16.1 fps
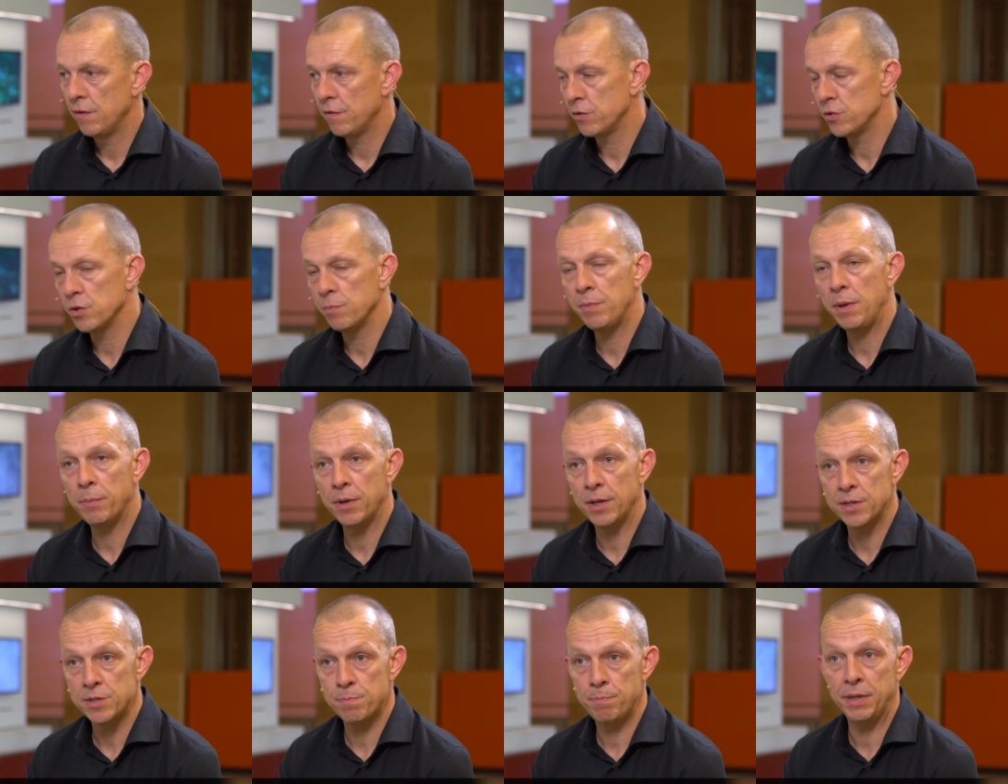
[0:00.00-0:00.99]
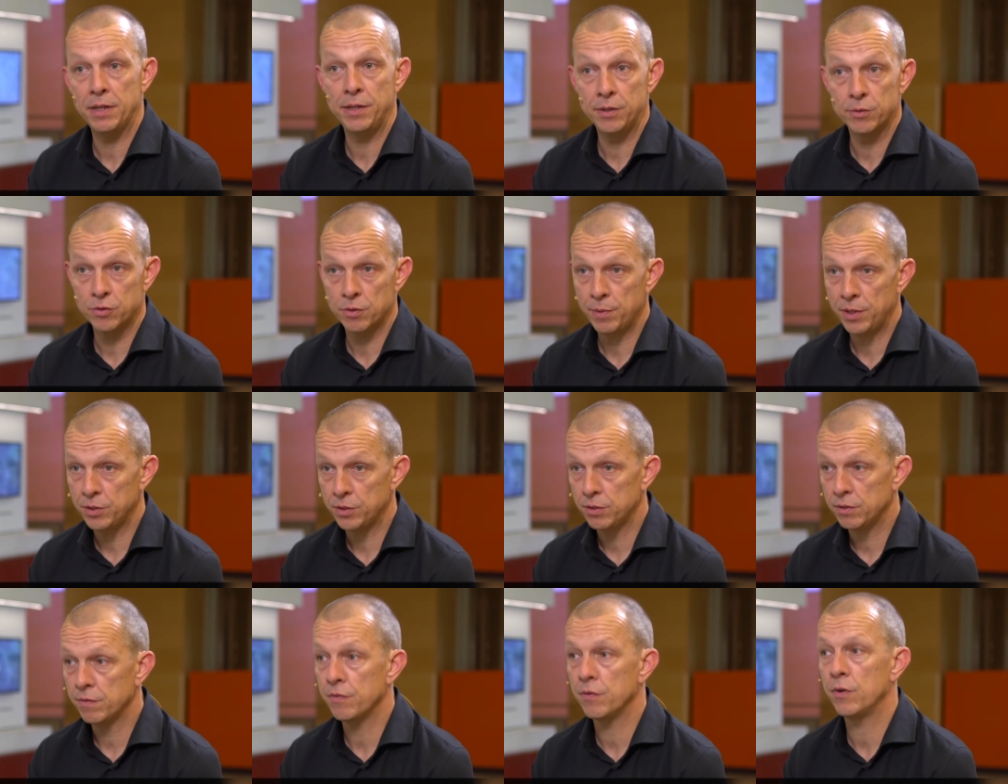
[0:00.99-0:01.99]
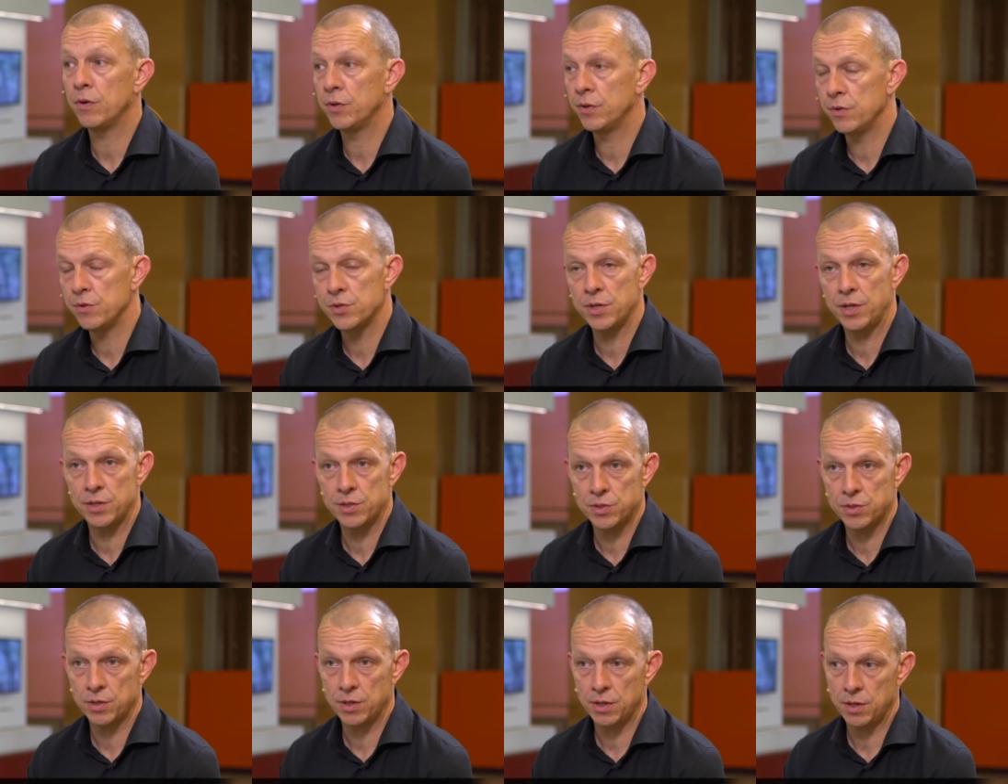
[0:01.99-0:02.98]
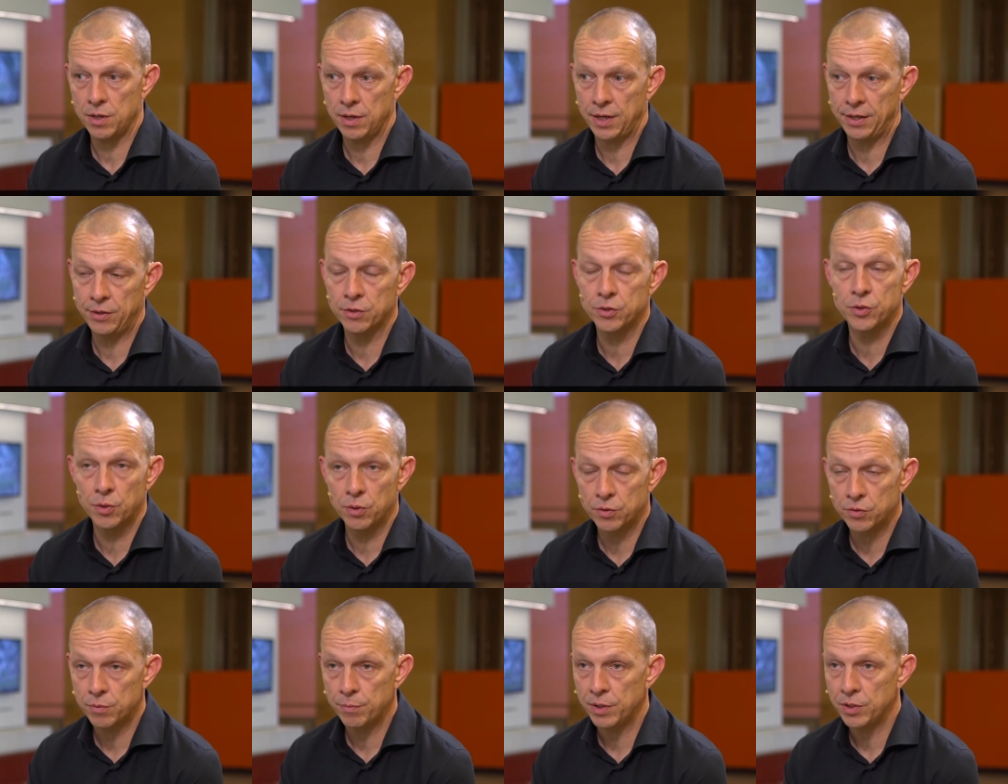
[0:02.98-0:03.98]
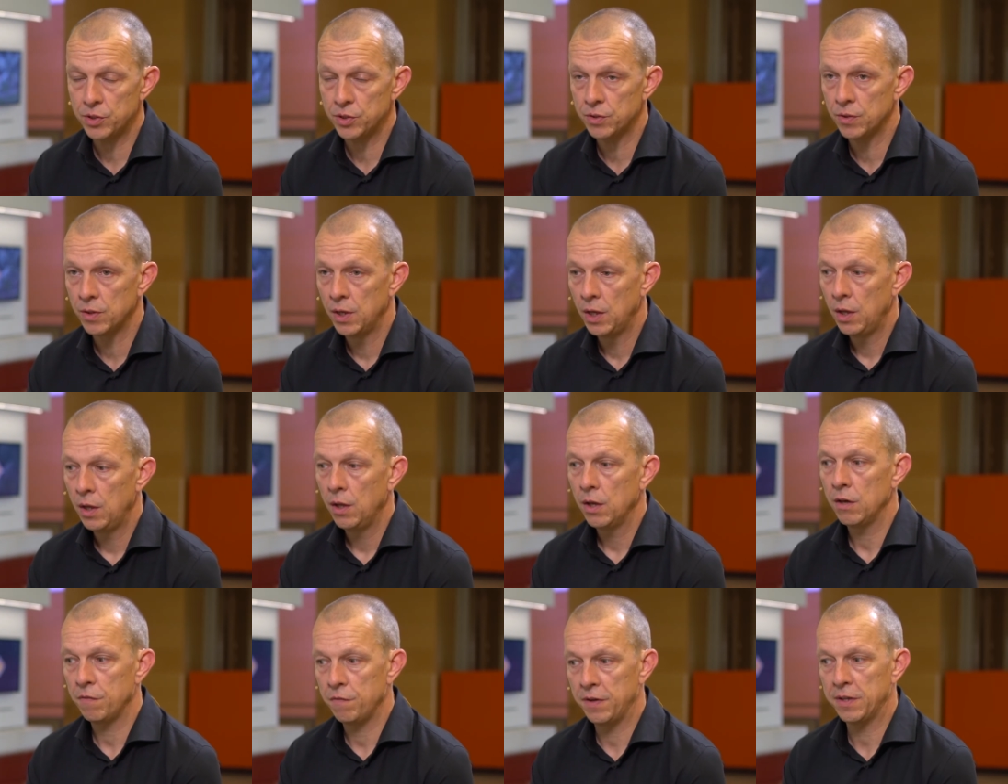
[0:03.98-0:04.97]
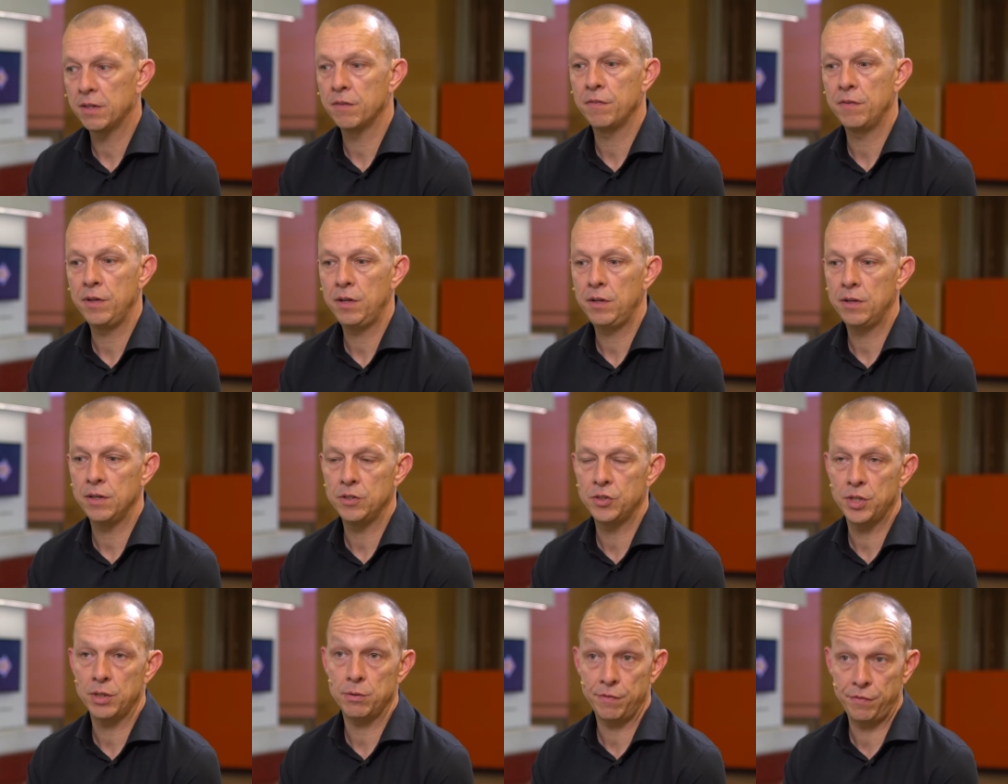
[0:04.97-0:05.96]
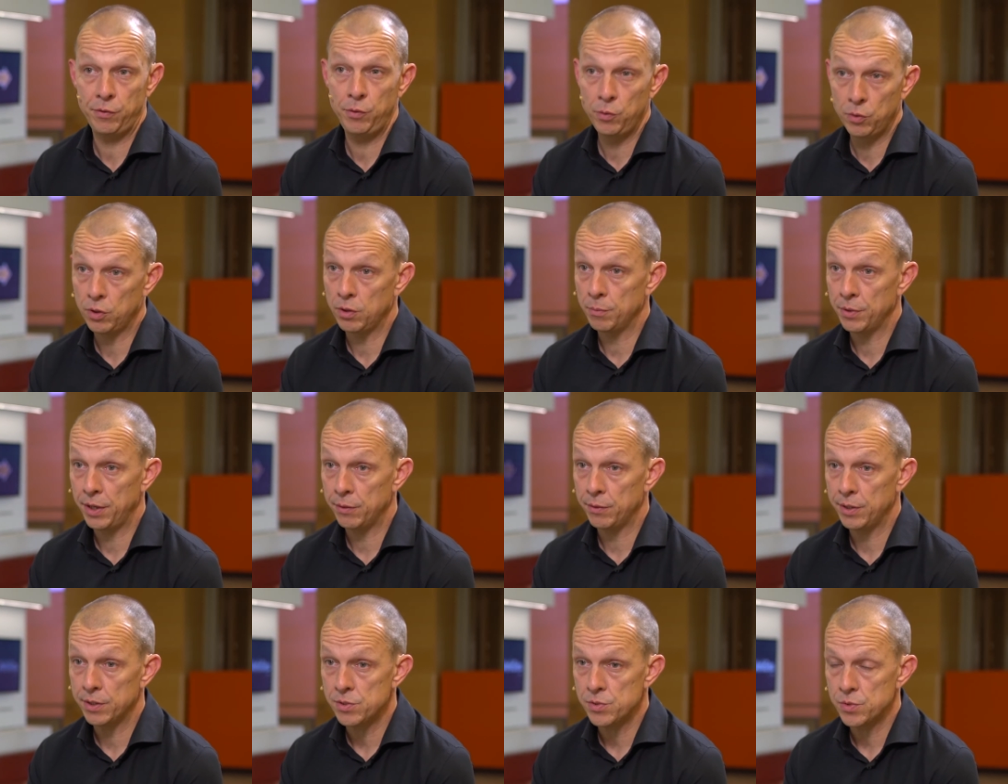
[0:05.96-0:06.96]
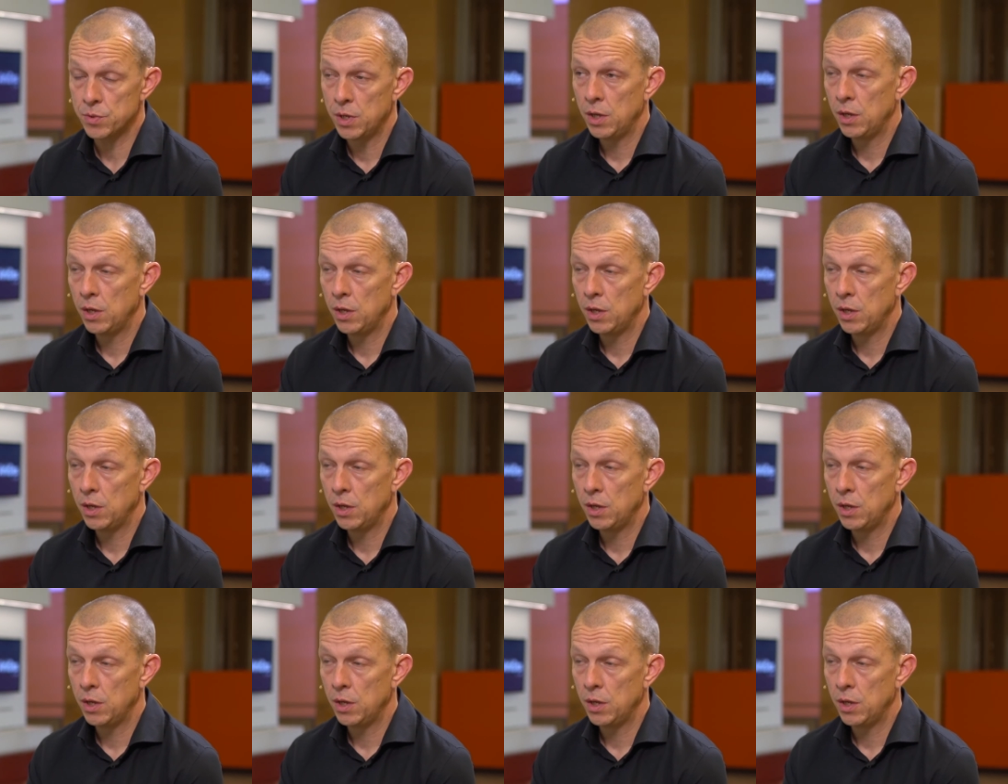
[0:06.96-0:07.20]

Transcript: For some people, it's building automation. For others, it's uh, industrial automation. Effectively, they share a few common areas.